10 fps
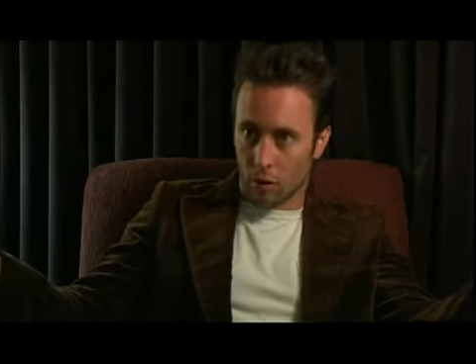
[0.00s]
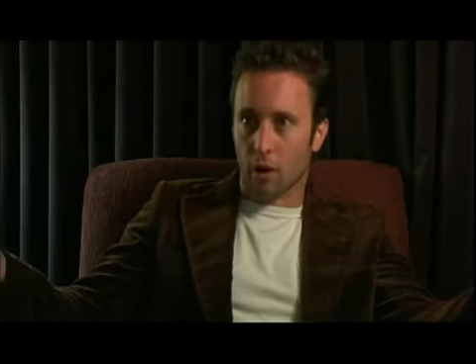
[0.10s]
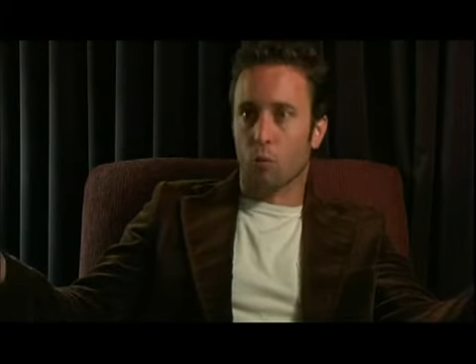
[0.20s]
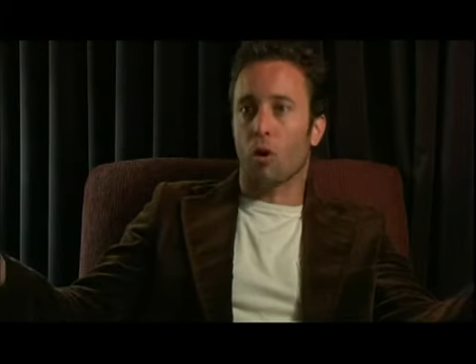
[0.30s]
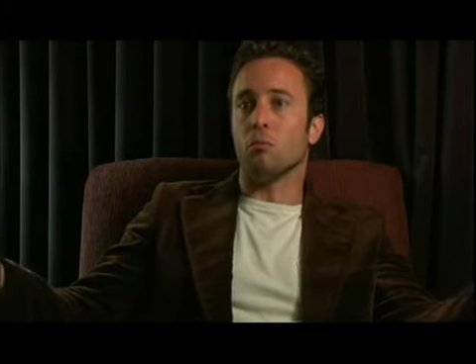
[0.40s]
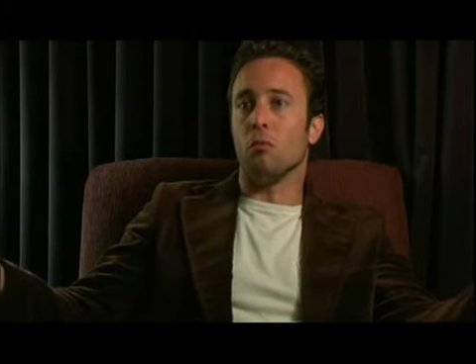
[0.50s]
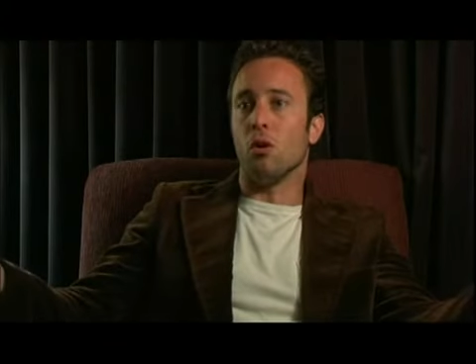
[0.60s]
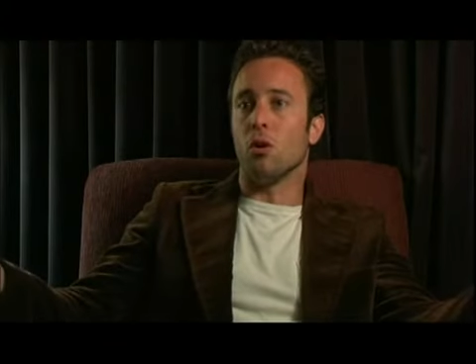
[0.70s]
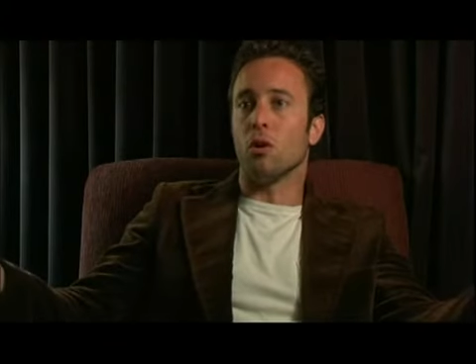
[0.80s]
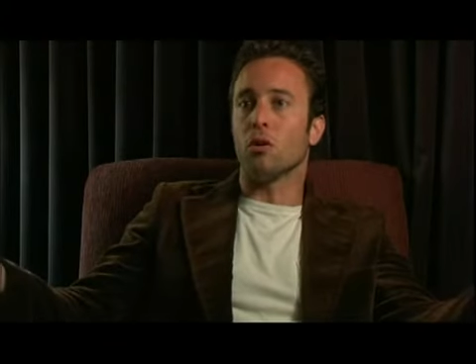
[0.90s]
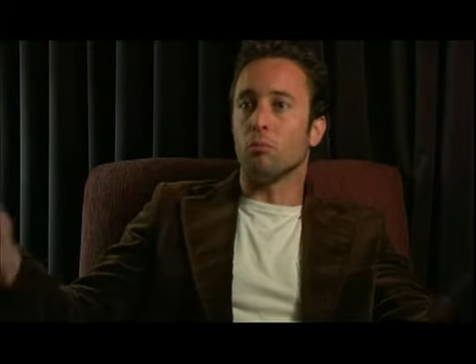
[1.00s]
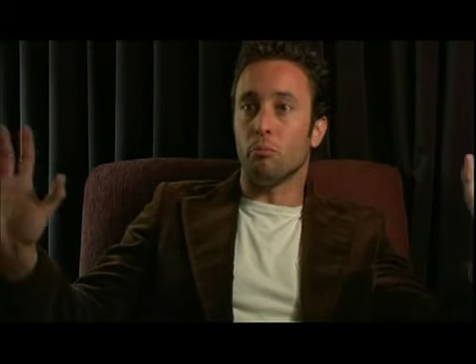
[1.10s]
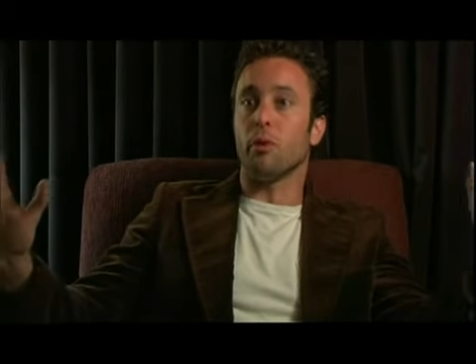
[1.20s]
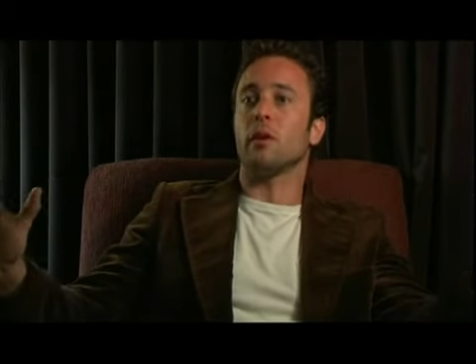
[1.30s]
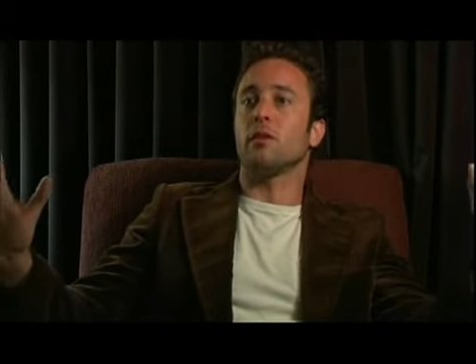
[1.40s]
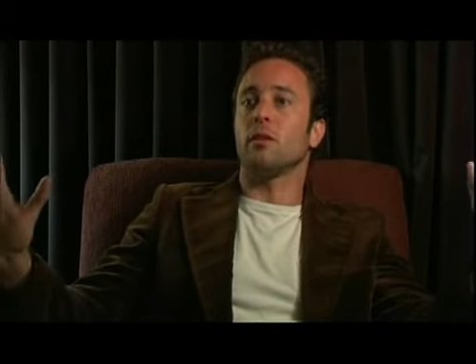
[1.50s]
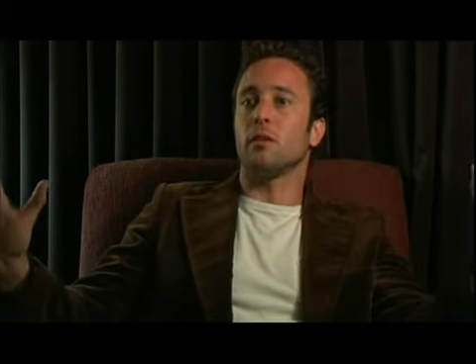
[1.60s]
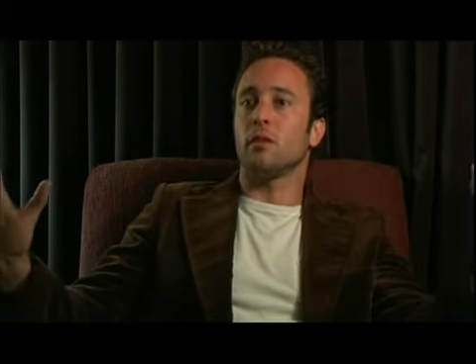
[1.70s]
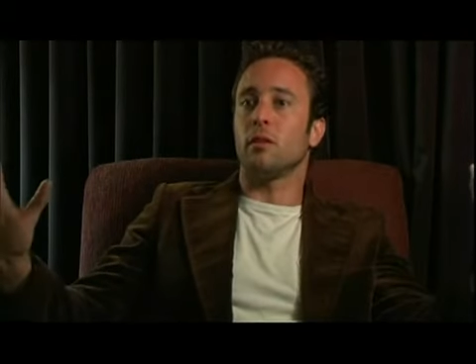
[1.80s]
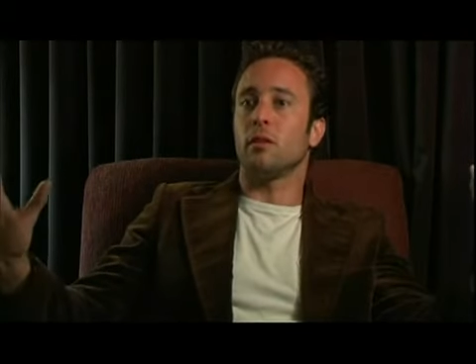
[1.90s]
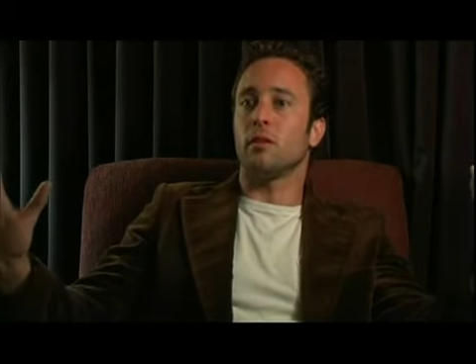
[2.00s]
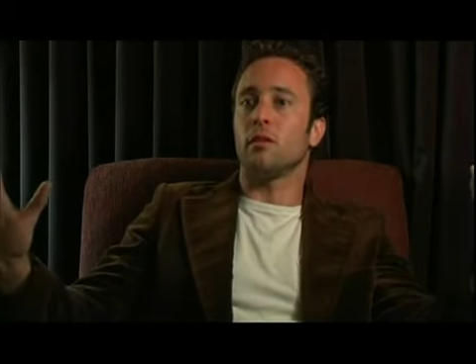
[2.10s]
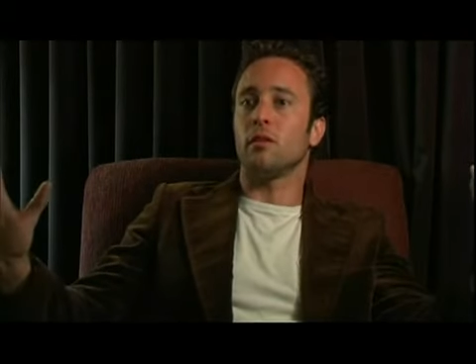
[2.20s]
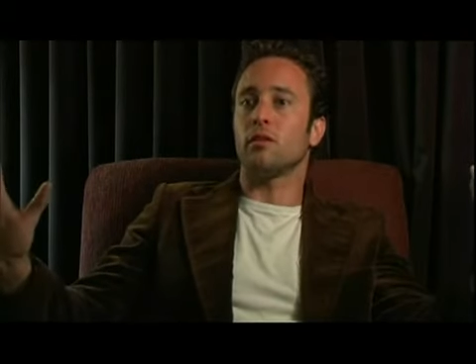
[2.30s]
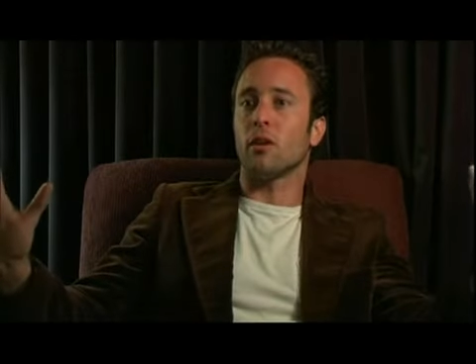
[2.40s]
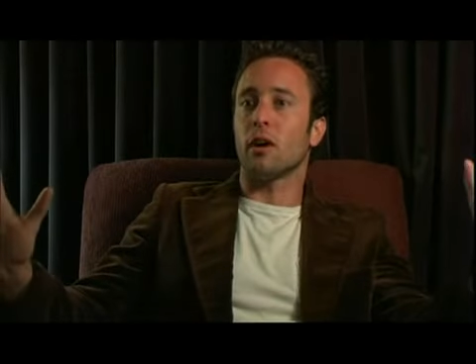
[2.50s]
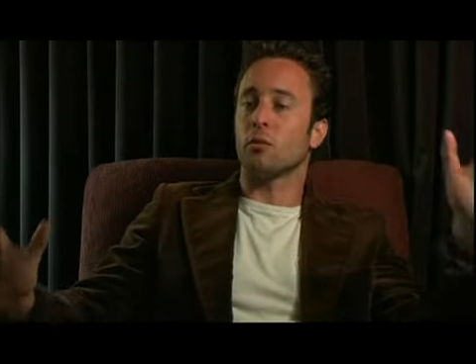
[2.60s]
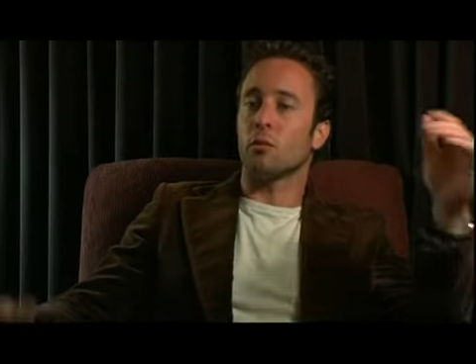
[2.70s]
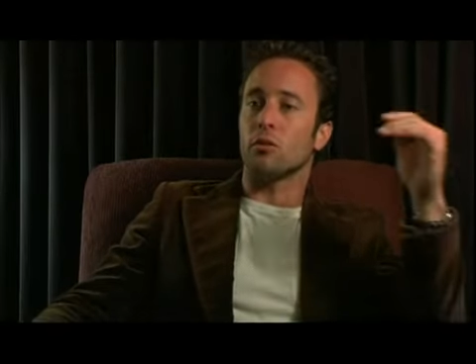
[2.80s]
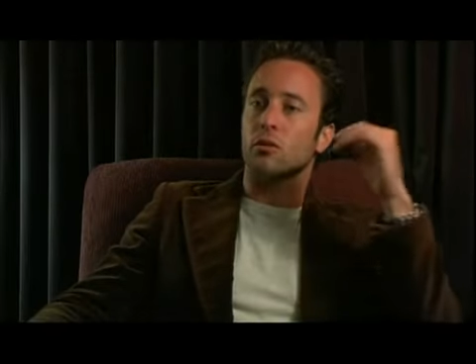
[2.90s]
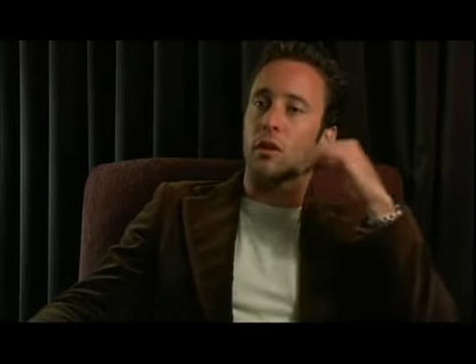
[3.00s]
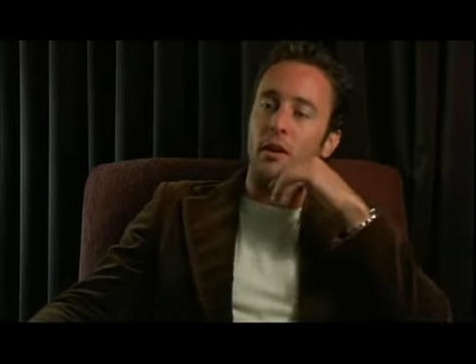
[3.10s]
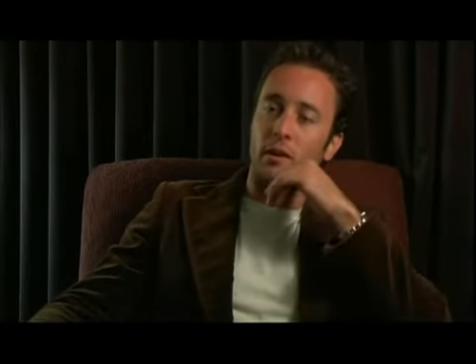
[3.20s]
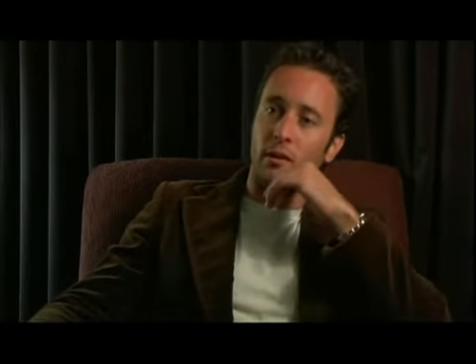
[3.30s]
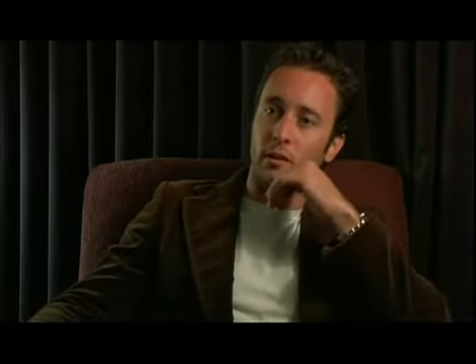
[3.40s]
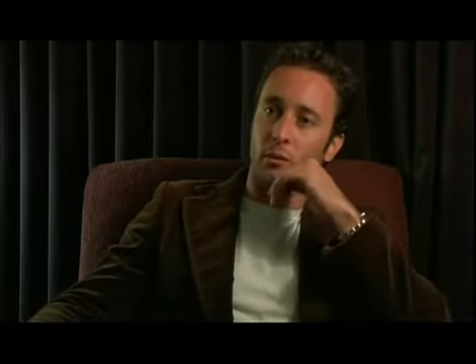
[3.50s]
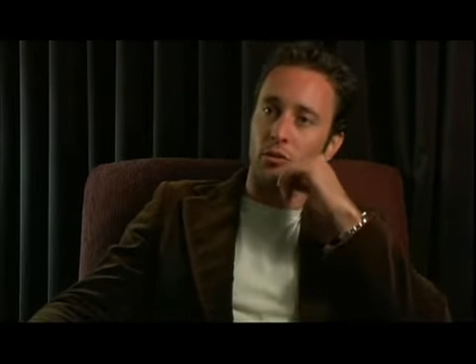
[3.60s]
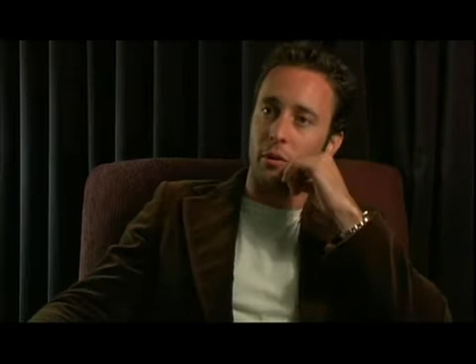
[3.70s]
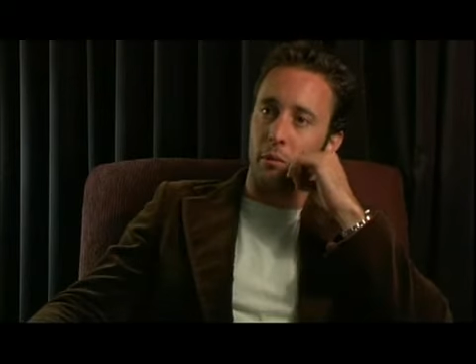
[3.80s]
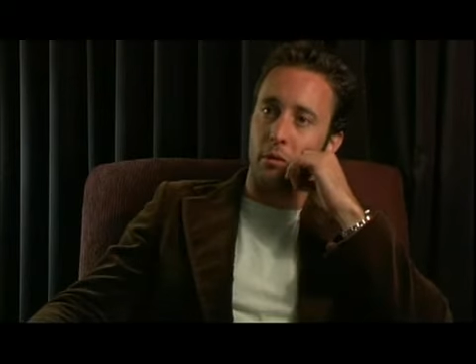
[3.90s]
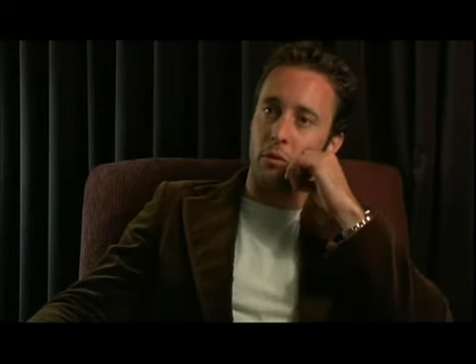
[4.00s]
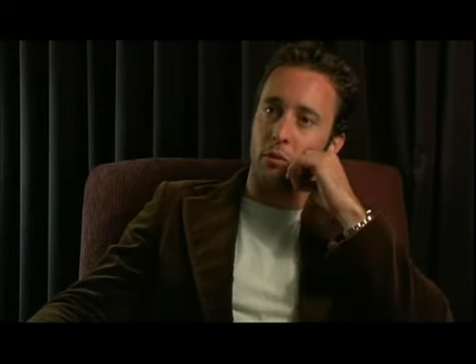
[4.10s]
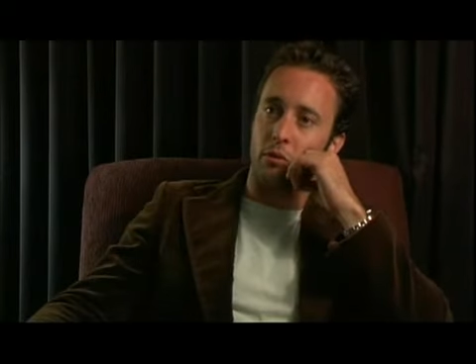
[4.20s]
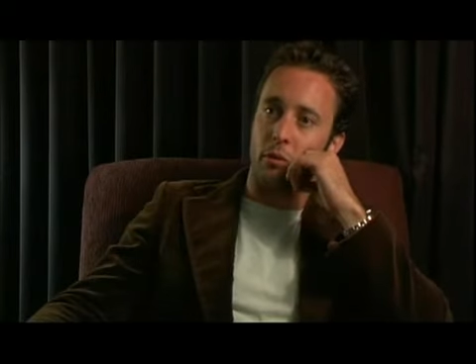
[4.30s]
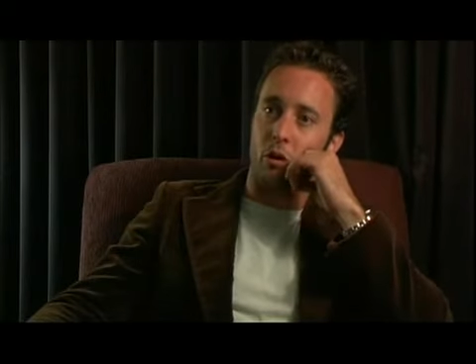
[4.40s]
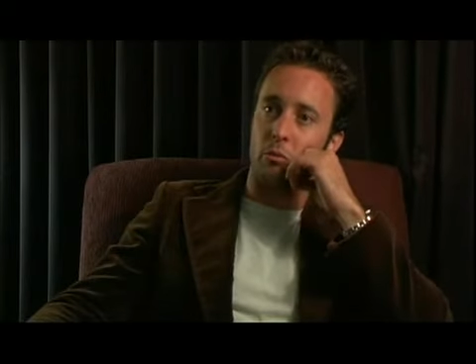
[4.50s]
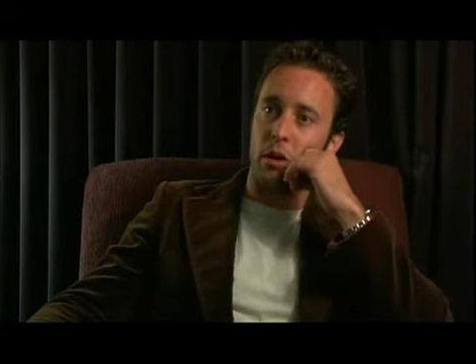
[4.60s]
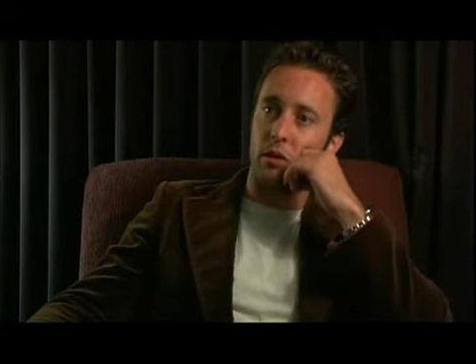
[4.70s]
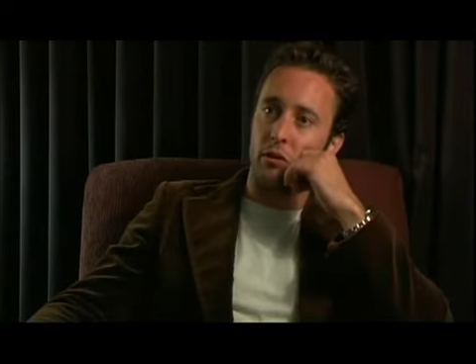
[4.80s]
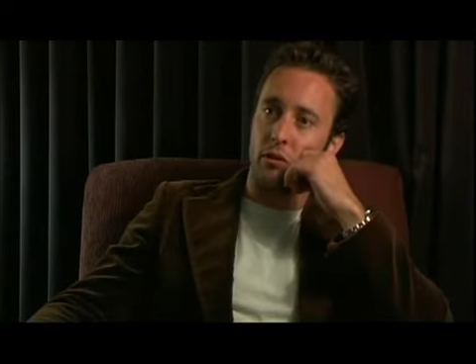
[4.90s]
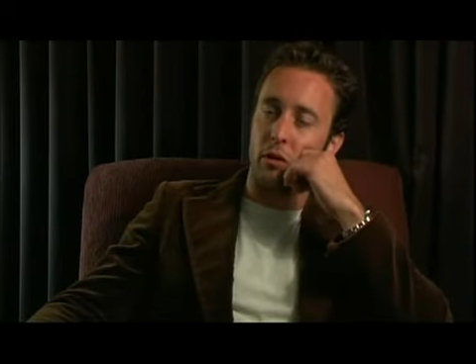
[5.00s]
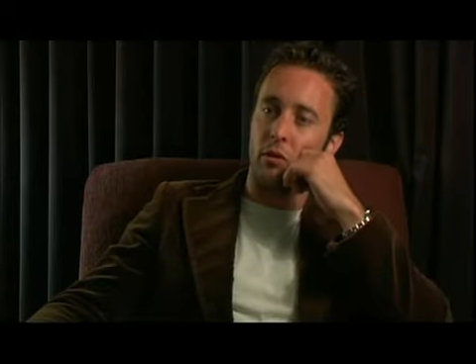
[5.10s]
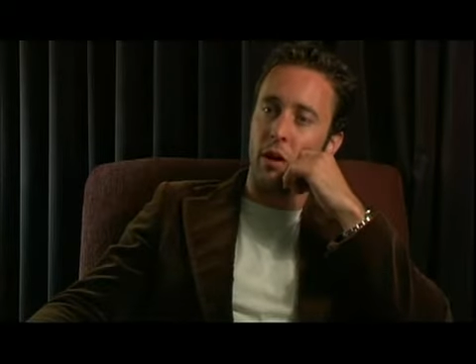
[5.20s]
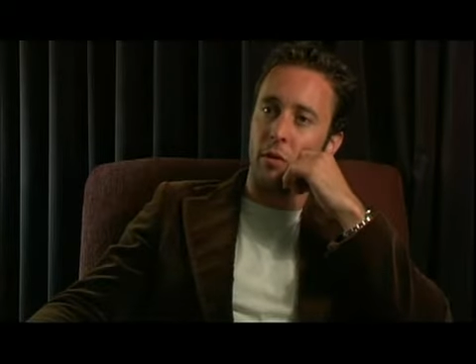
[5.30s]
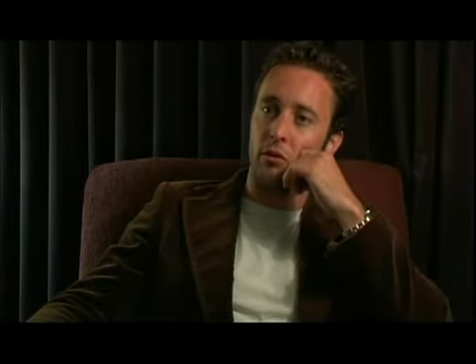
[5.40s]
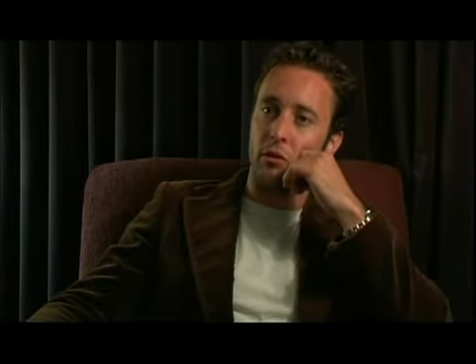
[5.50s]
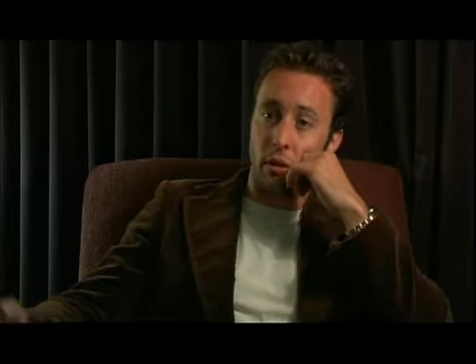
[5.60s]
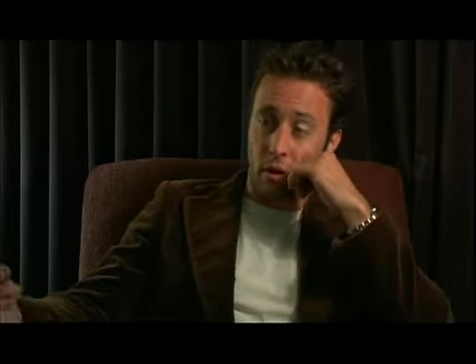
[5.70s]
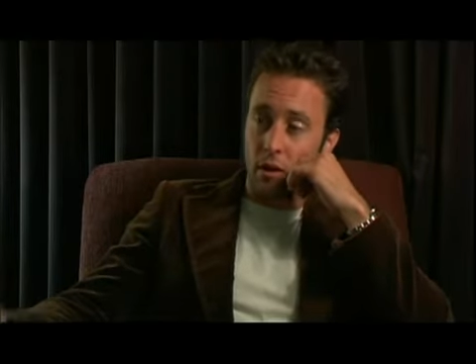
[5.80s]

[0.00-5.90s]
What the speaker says: and want more. But this sight was something that would throw me, and so that was